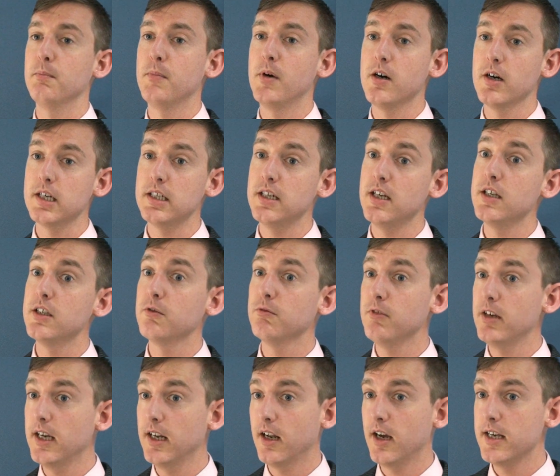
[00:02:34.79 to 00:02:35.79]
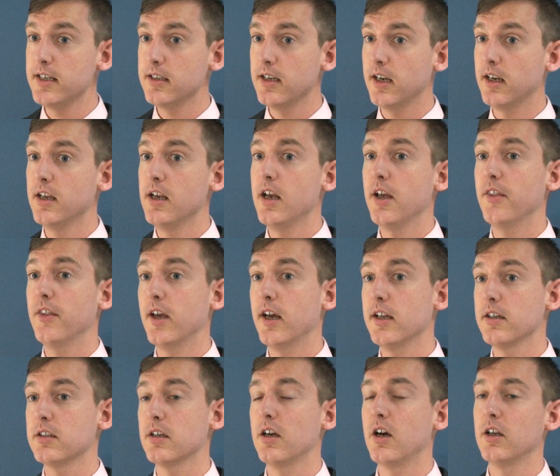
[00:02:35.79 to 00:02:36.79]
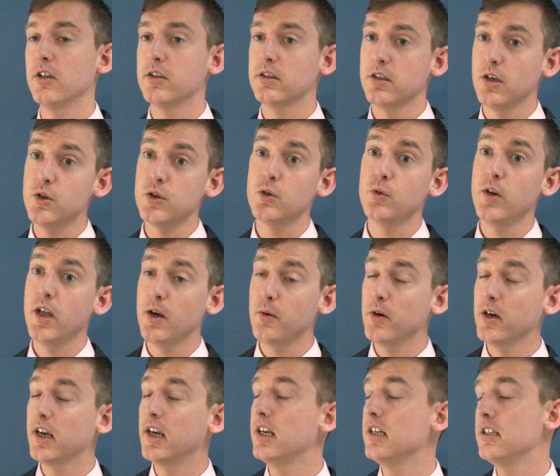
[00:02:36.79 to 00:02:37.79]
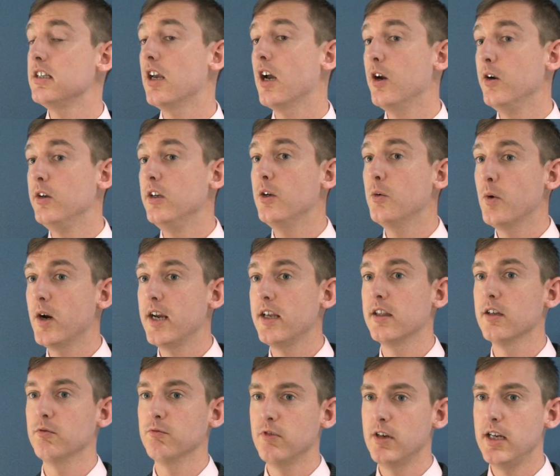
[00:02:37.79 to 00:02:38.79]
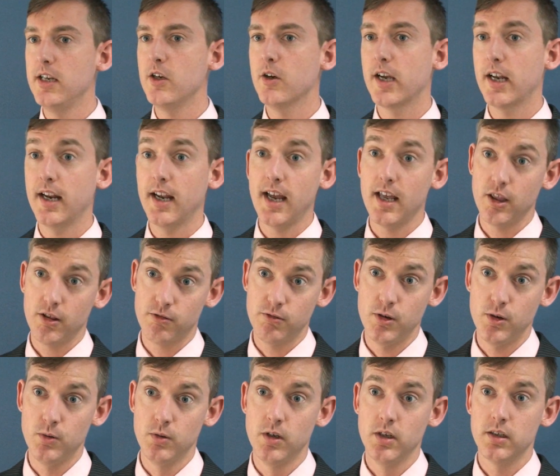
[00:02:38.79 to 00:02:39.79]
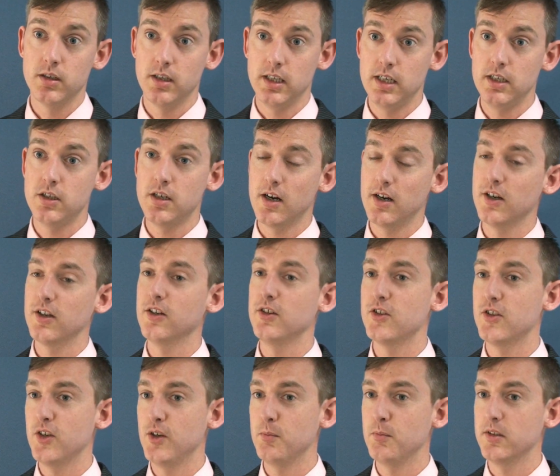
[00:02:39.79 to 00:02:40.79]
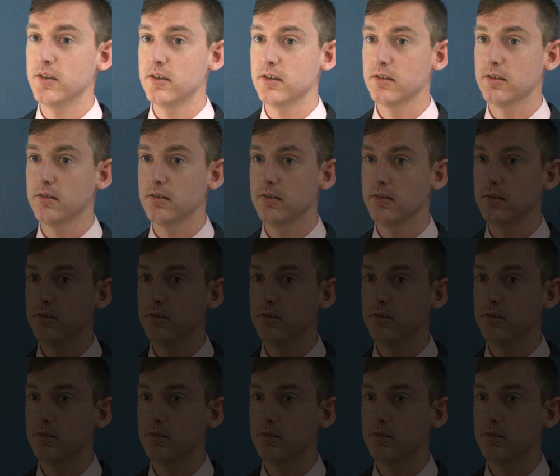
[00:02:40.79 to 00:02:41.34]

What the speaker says: marketeers are realizing that social networking is the only way that really you're going to get through to these young consumers.